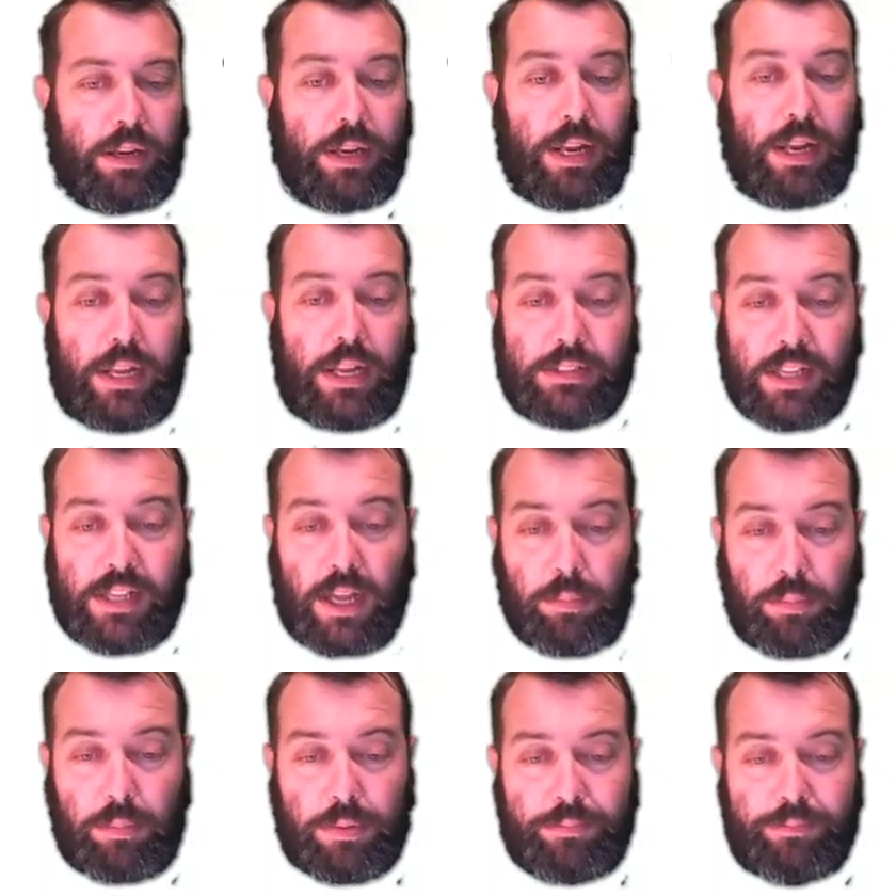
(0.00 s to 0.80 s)
Next
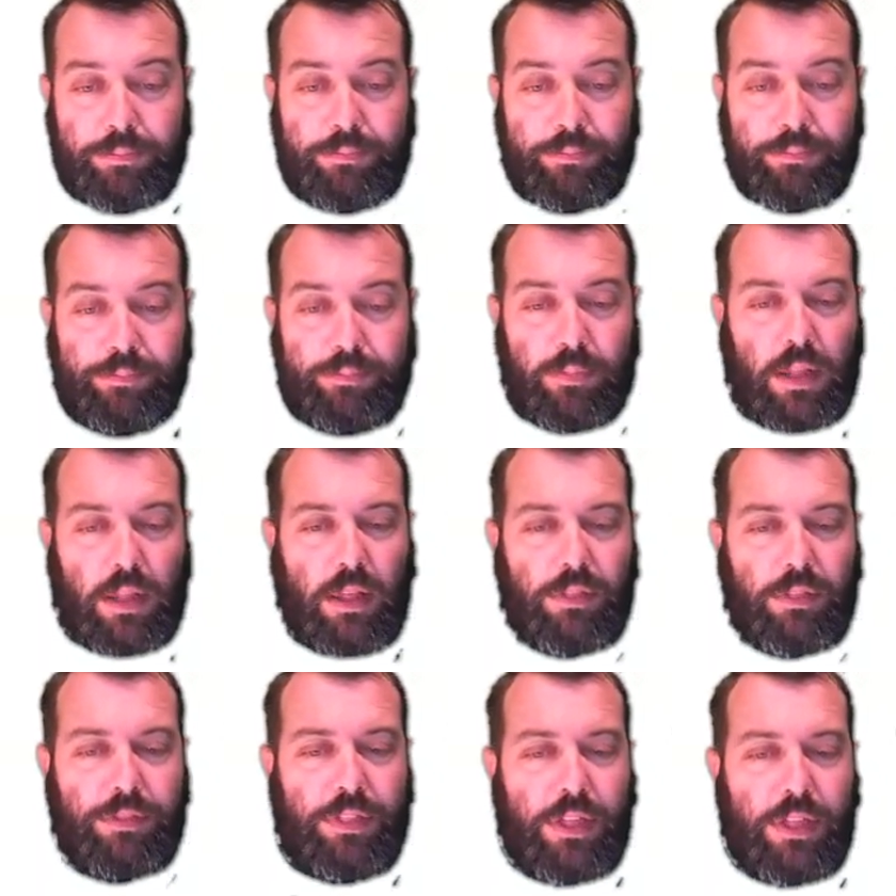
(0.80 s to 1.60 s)
up,
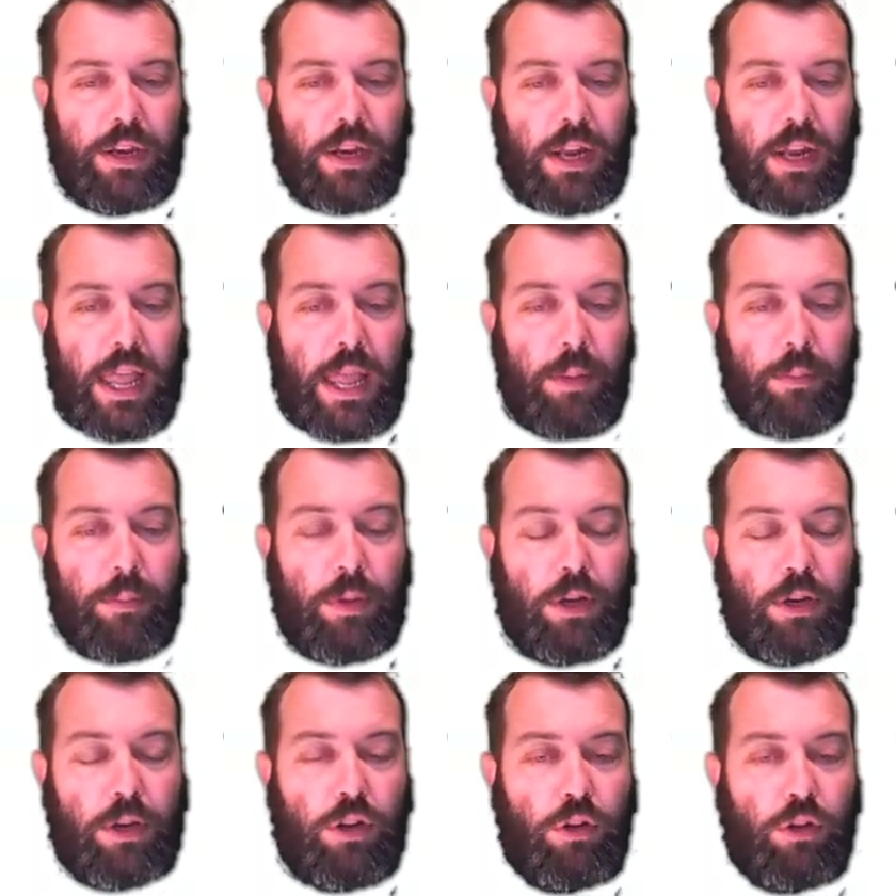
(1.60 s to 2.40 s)
that M
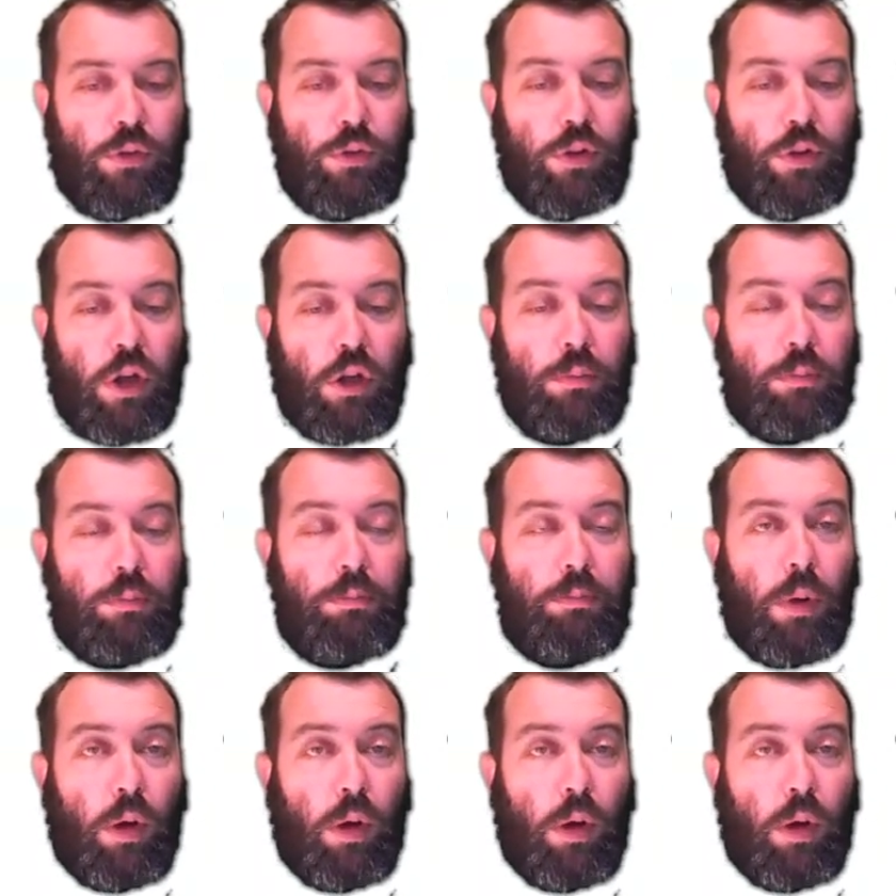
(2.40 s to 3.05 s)
and U don't